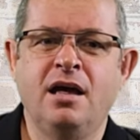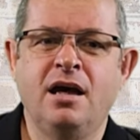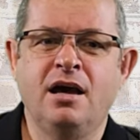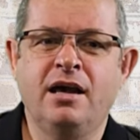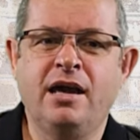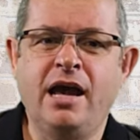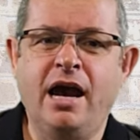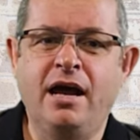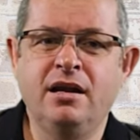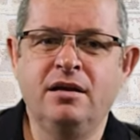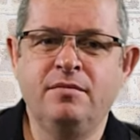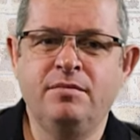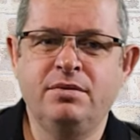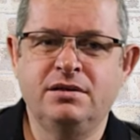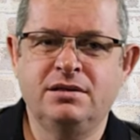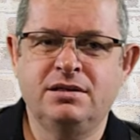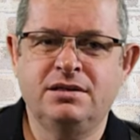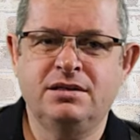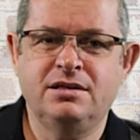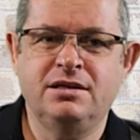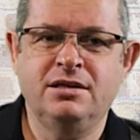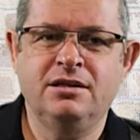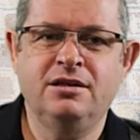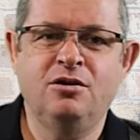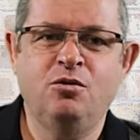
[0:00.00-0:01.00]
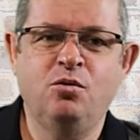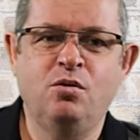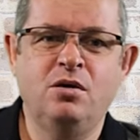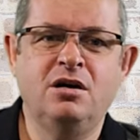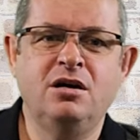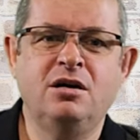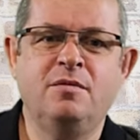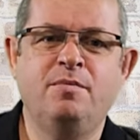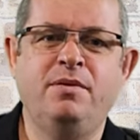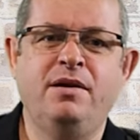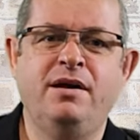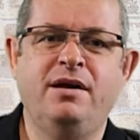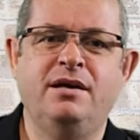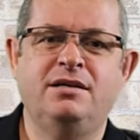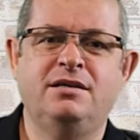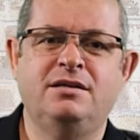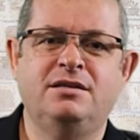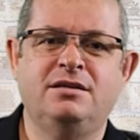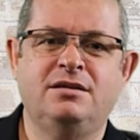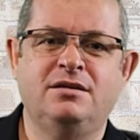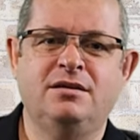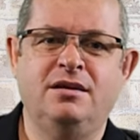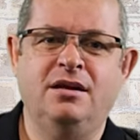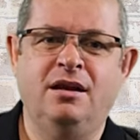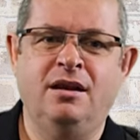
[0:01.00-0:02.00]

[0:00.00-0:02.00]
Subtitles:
cannabis in the workplace.